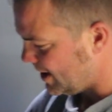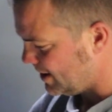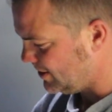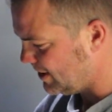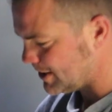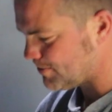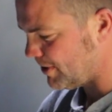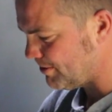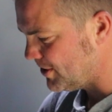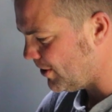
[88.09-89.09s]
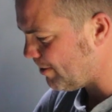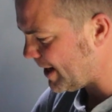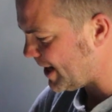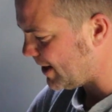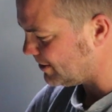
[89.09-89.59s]
You guys probably know by
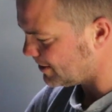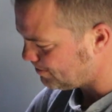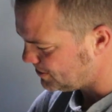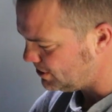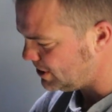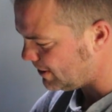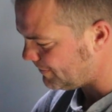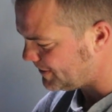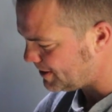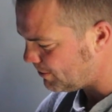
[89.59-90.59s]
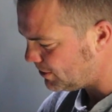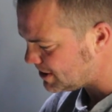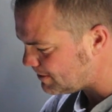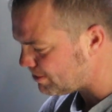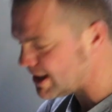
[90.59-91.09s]
now, the beauty of the
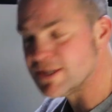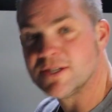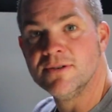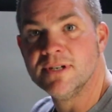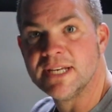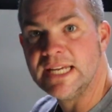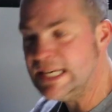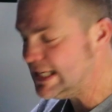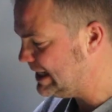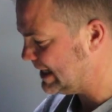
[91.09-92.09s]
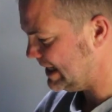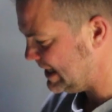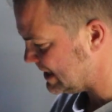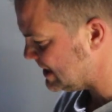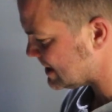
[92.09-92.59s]
MULTIPLUS unit in here
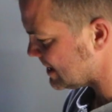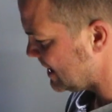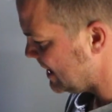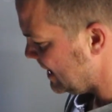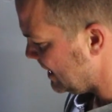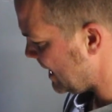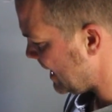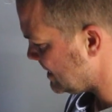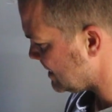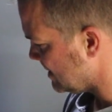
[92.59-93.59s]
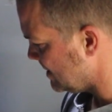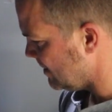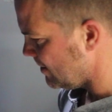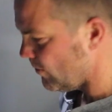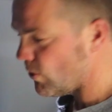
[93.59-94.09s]
is that
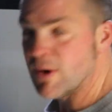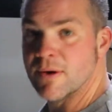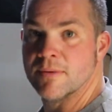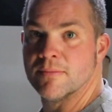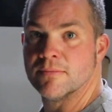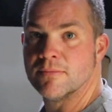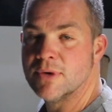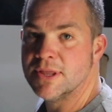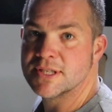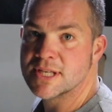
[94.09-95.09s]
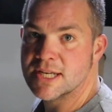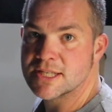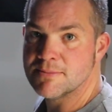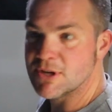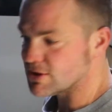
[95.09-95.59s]
when this
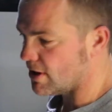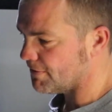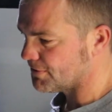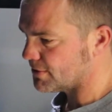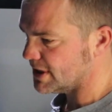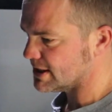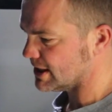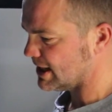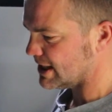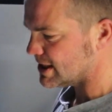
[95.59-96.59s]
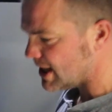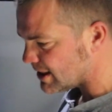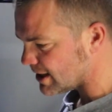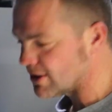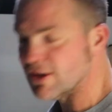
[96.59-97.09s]
customer is off grid and there's
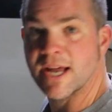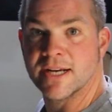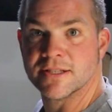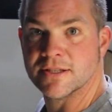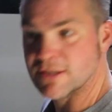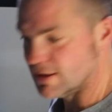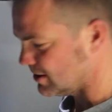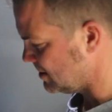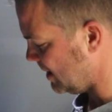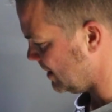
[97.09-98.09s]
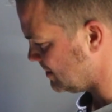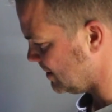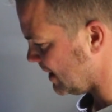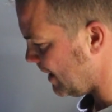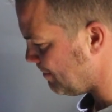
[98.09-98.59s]
nothing connected to
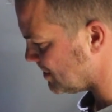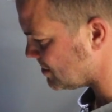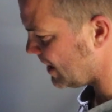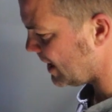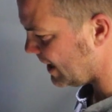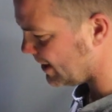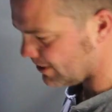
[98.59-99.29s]
the camper trailer at